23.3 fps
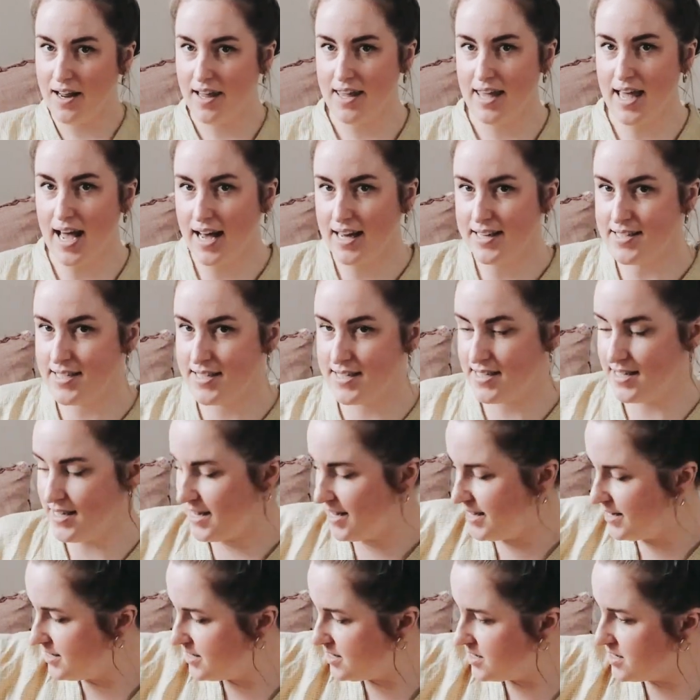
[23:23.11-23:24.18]
Yes,
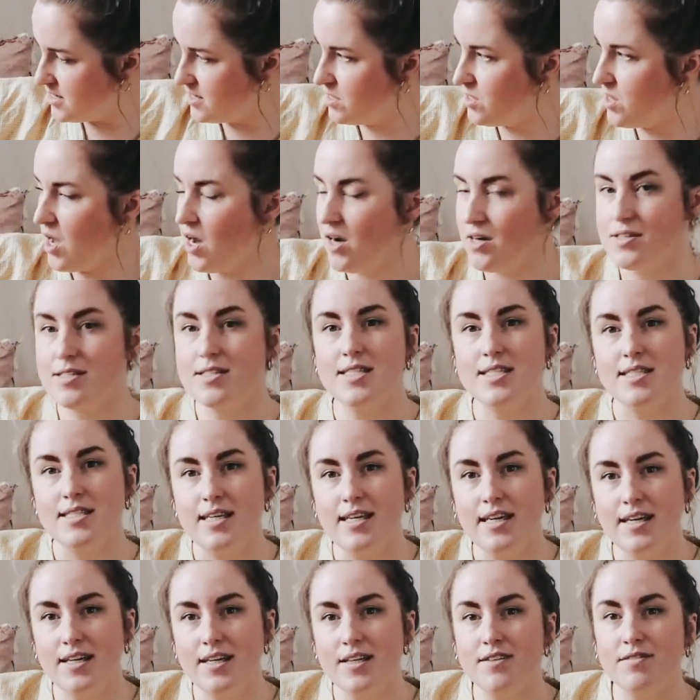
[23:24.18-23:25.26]
it's long
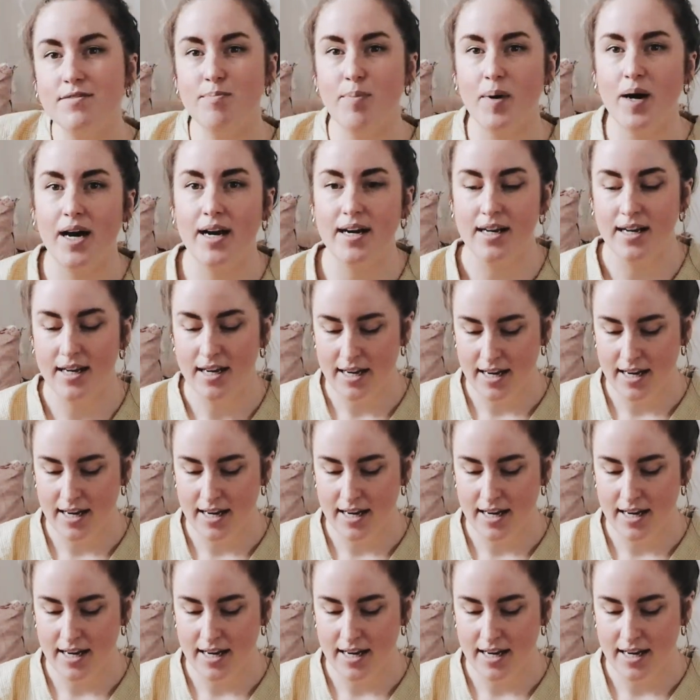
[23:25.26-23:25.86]
sleeve, but